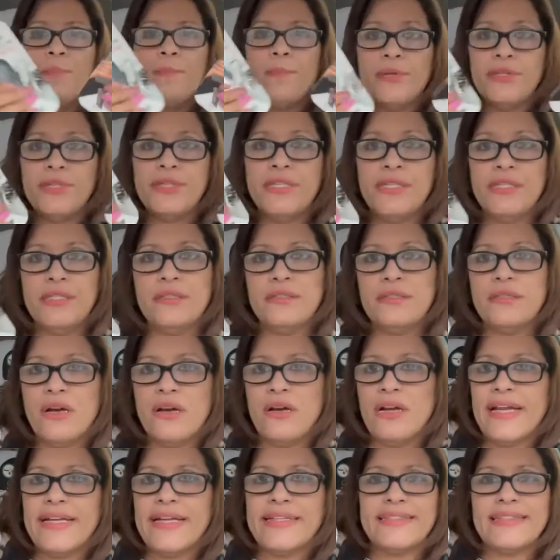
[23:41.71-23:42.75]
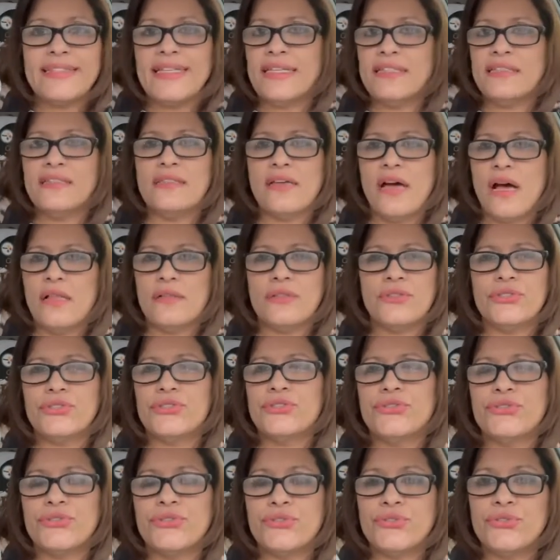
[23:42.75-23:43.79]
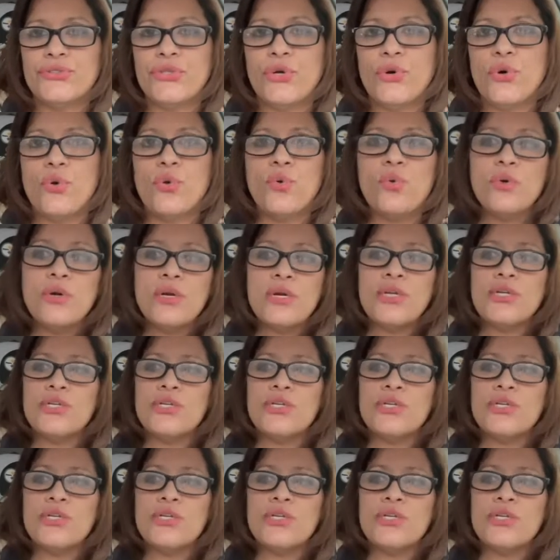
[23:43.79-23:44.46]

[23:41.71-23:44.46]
But these are like $10 or so.